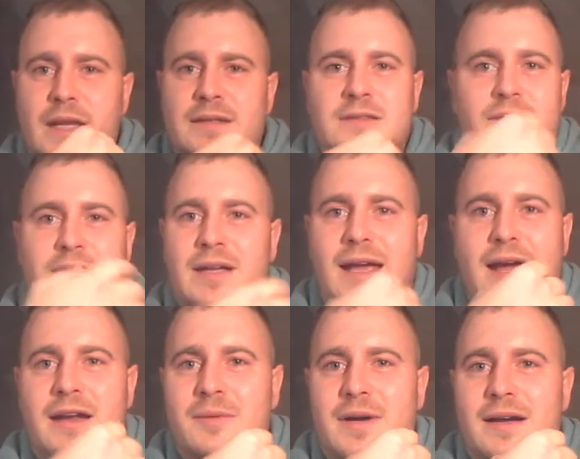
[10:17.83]
Didn't really get
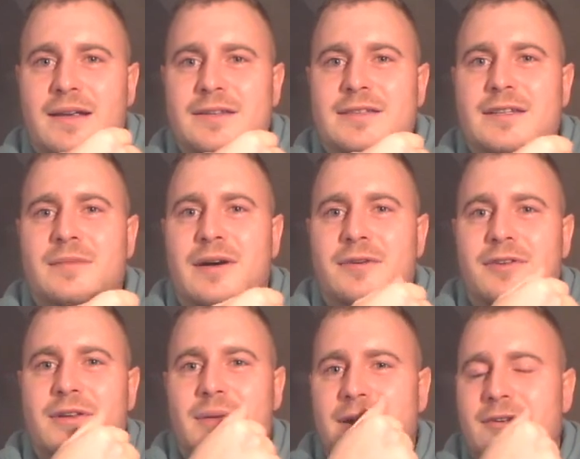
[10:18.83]
anywhere else in the
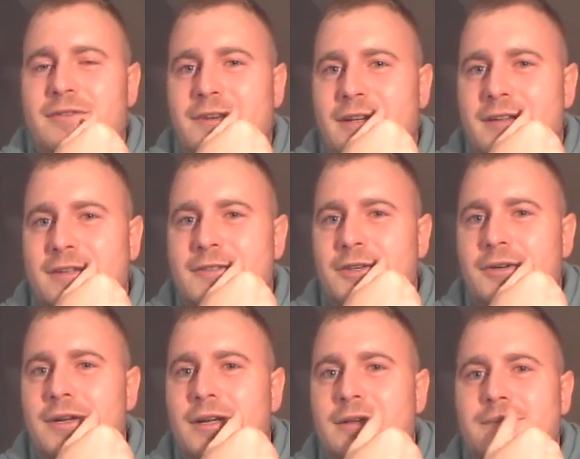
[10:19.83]
mouth. I could feel it on the tongue,